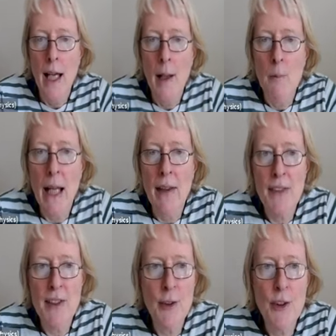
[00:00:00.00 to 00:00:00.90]
Um,
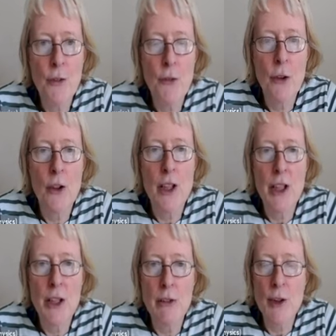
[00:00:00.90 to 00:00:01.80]
and this is for a
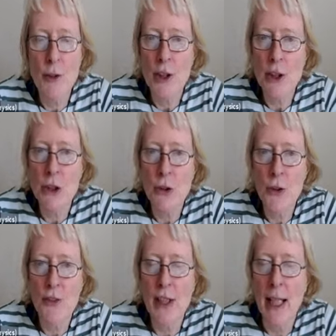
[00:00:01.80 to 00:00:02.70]
heuristic
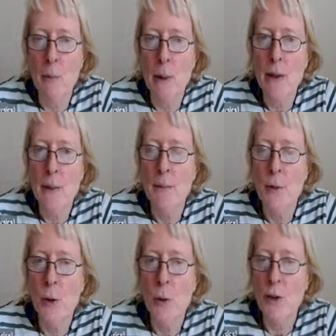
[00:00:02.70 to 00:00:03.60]
choice of gamma.
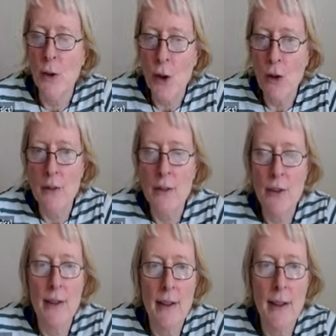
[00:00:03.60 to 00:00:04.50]
So it's not
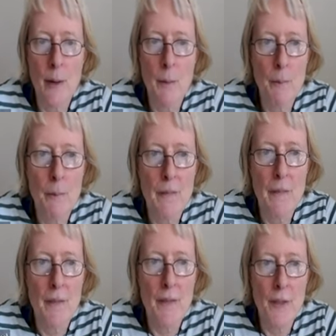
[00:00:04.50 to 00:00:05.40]
um,
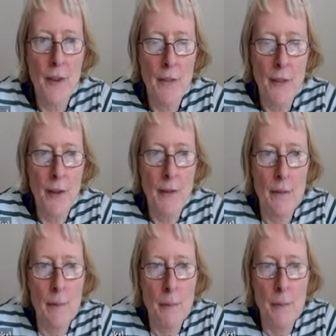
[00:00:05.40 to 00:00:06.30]
the, the,
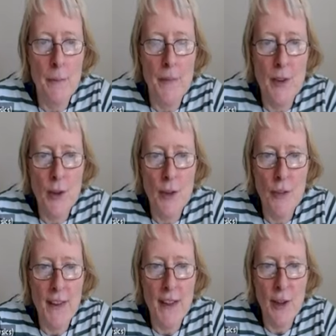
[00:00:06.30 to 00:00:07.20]
this is
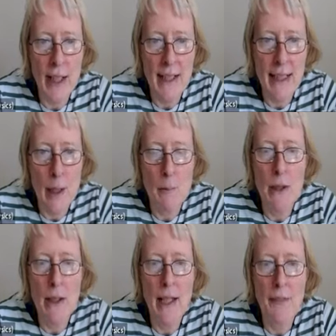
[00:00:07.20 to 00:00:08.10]
for the exact
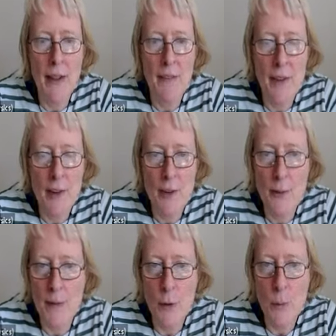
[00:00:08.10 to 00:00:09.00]
gamma, and then
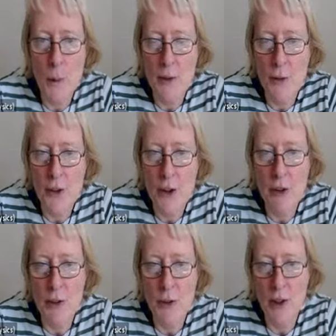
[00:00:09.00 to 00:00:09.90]
this, this one is the
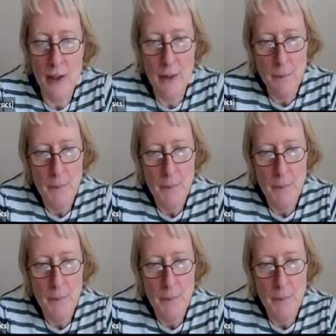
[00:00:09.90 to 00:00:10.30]
heuristic.